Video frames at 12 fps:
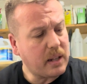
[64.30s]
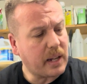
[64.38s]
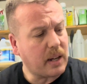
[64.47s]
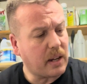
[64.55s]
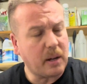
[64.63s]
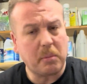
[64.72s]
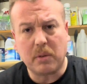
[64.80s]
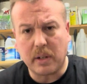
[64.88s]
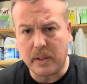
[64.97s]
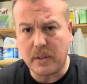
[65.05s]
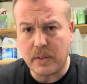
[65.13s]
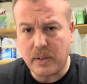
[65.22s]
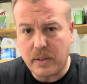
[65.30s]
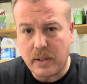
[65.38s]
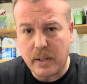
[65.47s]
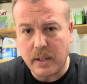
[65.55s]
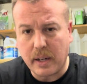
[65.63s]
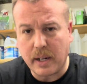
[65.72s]
like a couple others
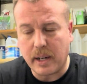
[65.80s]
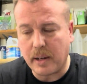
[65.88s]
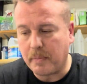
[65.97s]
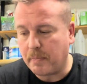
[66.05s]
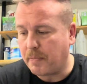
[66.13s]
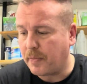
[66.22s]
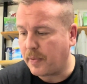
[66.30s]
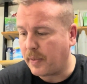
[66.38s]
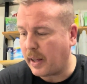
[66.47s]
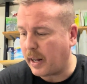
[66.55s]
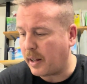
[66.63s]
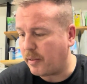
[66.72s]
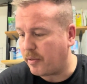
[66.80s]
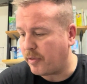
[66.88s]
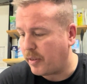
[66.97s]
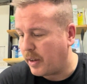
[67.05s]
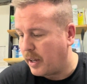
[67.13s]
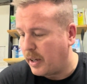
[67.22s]
that have
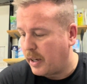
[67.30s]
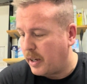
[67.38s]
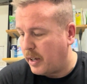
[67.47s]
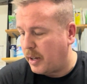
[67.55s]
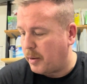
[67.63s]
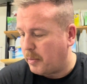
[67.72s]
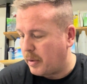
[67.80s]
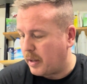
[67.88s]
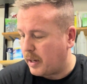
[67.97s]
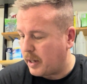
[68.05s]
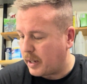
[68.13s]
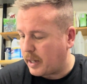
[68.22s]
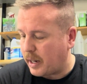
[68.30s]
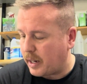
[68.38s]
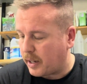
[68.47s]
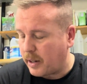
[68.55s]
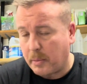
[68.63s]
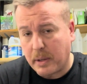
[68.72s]
kind of
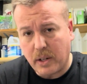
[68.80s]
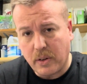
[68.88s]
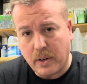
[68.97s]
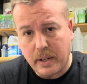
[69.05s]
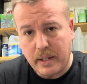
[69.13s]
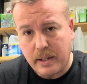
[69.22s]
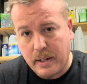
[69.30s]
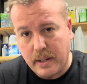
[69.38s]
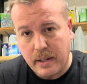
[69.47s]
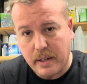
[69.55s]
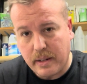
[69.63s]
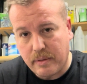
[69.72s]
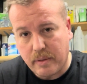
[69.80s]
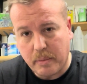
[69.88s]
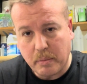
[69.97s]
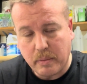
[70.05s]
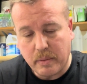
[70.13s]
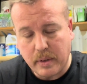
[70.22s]
come and gone
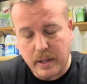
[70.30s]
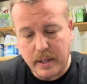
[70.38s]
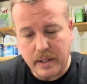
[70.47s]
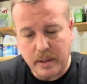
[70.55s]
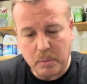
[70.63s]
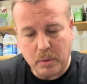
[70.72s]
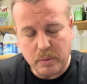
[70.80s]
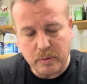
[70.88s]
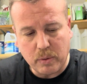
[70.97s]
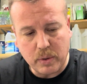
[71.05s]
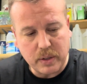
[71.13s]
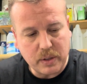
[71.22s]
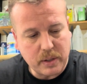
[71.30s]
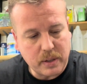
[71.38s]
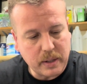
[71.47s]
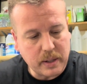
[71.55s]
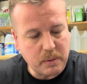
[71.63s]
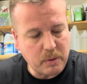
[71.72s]
from the Pohl Force
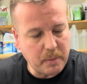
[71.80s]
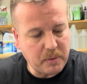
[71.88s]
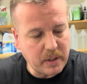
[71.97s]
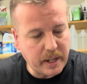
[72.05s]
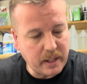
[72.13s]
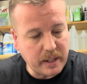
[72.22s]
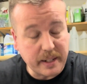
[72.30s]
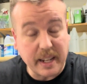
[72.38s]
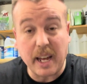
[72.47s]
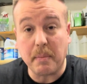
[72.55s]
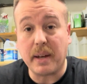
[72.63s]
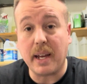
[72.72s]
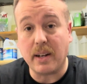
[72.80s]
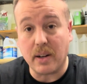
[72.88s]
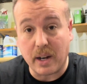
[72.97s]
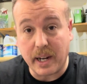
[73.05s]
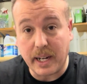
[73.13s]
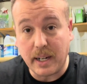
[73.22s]
website, like the
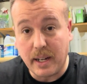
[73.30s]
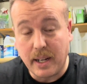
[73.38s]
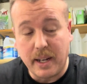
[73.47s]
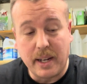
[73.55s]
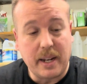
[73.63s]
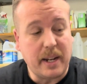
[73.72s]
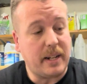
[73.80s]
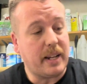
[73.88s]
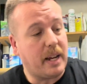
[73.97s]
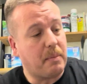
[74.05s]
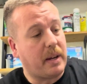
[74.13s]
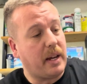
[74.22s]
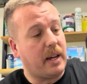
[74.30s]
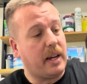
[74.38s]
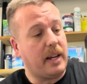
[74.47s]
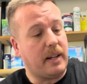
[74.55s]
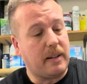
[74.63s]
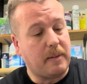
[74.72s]
MK9 and the
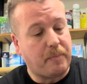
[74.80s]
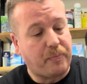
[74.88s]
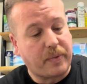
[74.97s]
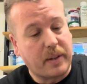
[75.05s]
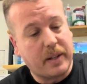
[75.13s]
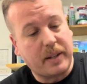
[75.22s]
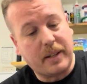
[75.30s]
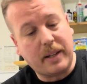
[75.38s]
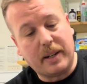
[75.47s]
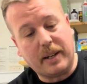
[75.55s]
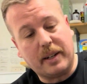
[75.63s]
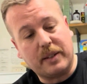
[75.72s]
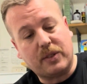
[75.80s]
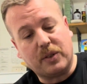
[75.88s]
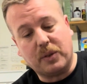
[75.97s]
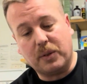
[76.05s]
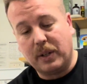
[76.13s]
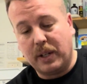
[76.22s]
MK8.
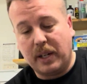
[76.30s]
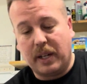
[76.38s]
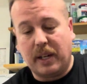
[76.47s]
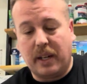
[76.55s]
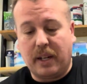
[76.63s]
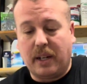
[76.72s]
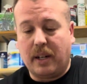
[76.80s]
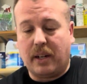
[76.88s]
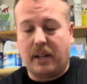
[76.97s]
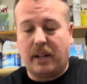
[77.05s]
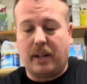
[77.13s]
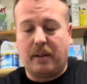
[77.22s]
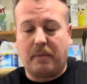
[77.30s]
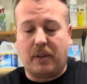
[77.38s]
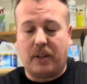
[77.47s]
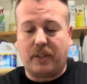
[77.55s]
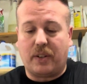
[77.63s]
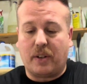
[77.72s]
So
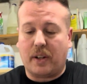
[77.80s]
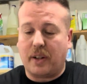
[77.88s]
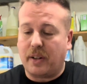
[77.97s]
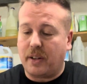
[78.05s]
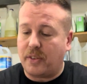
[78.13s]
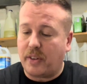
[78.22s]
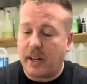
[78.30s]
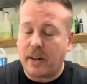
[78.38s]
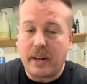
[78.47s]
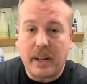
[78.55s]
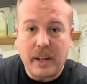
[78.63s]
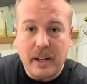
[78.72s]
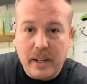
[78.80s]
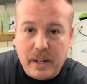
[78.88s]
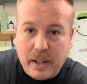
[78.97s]
on Saturday,